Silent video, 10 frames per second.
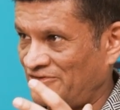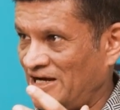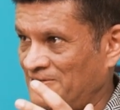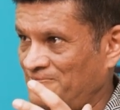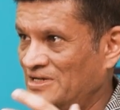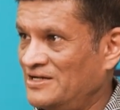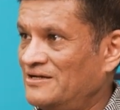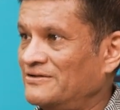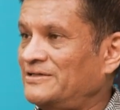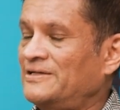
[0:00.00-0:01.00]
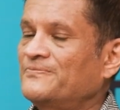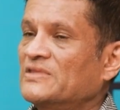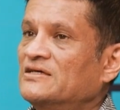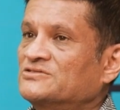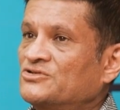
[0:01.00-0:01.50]
frame. Okay,
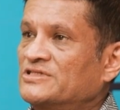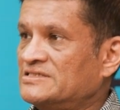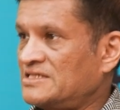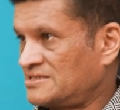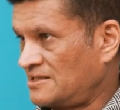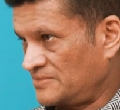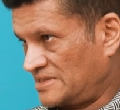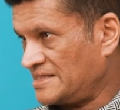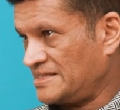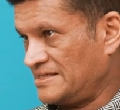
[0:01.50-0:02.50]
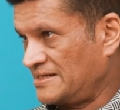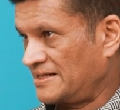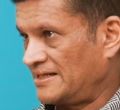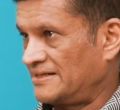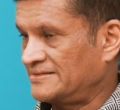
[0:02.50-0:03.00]
so these are some key
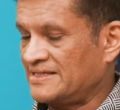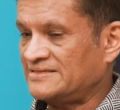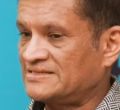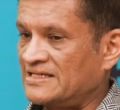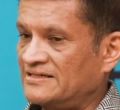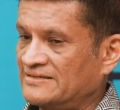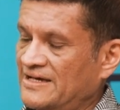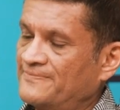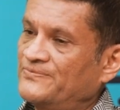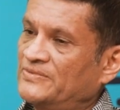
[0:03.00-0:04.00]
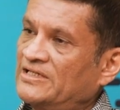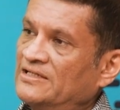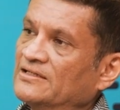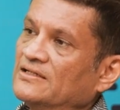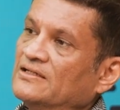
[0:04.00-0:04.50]
things that are there. Okay,